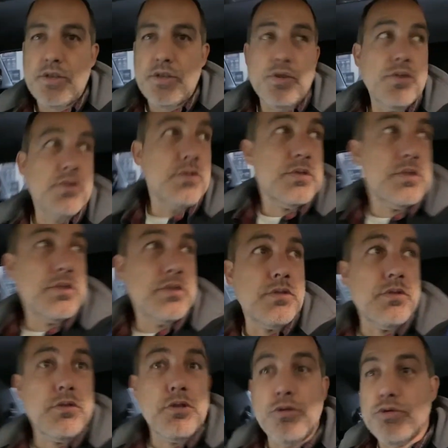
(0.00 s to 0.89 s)
you to
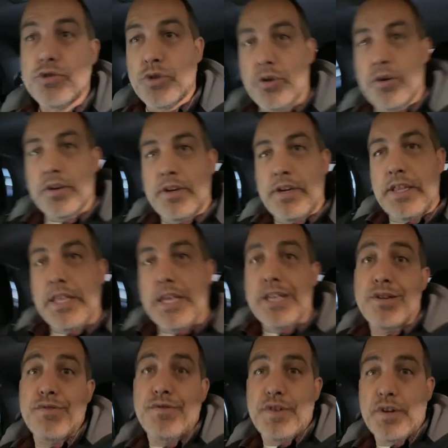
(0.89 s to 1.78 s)
lose torque, and
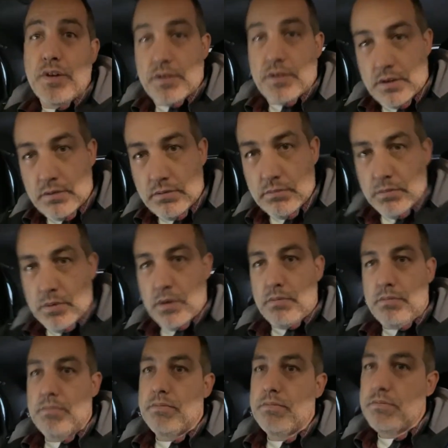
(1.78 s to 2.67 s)
then you feel the
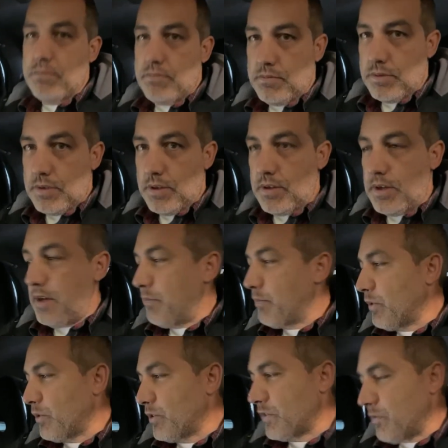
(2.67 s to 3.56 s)

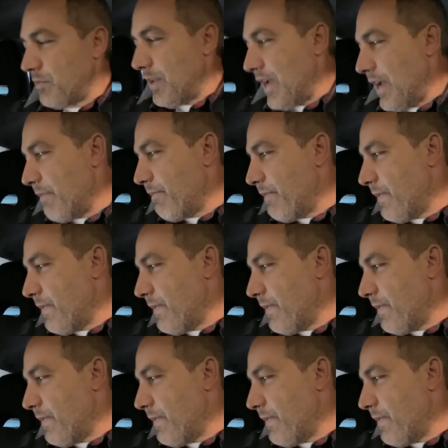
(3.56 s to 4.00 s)
impulse from that.